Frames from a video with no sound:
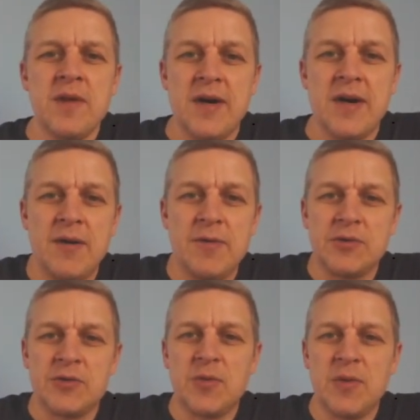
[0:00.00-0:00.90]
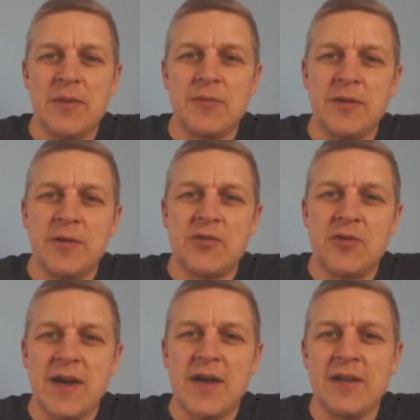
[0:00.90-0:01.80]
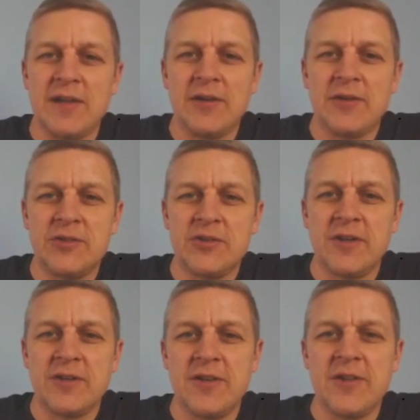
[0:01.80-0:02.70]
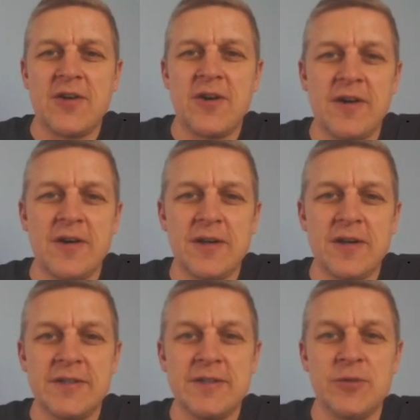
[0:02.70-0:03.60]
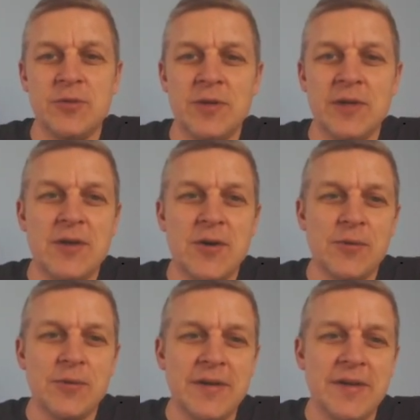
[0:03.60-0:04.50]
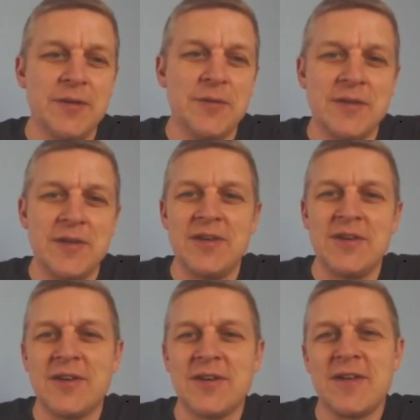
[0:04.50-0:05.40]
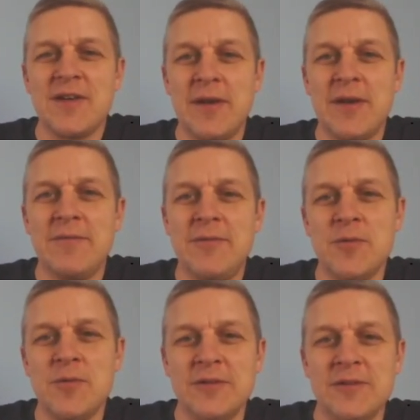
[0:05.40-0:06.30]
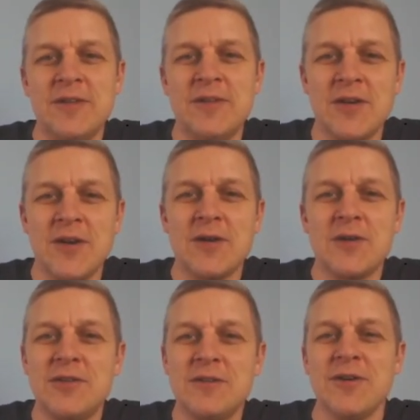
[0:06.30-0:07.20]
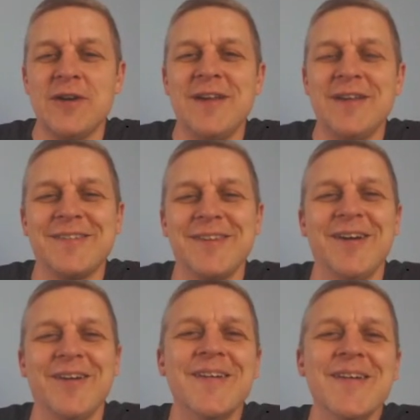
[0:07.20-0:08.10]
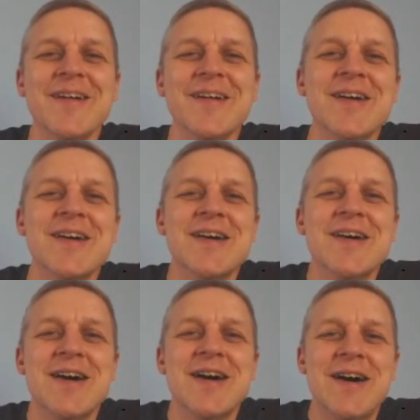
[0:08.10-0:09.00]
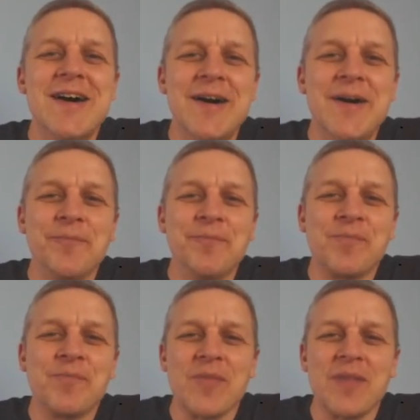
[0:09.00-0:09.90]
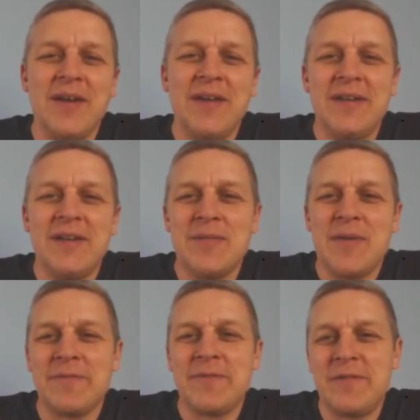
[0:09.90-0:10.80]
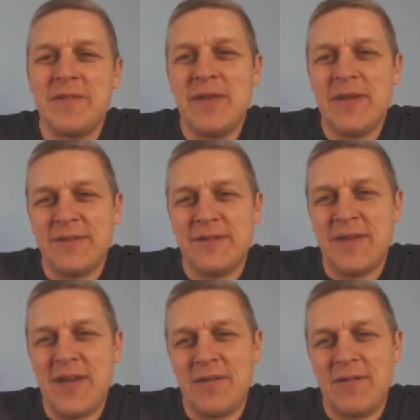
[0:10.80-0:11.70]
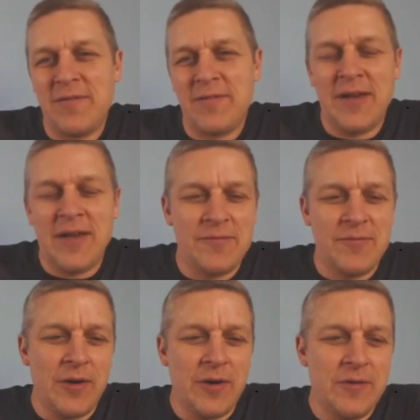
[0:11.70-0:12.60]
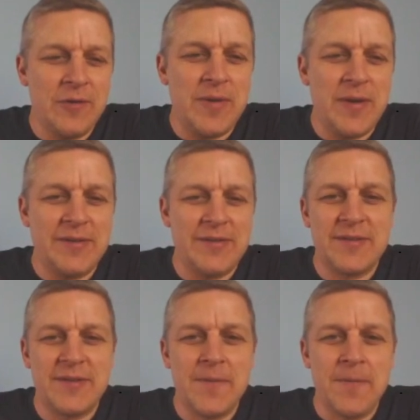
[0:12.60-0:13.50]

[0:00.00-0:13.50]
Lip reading: which is 3 laps around the track and a little jaunt to the car because it was really cold and it was getting dark and my nephew was in the car shivering. So I did it in about 50 minutes at roughly 8:42 pace.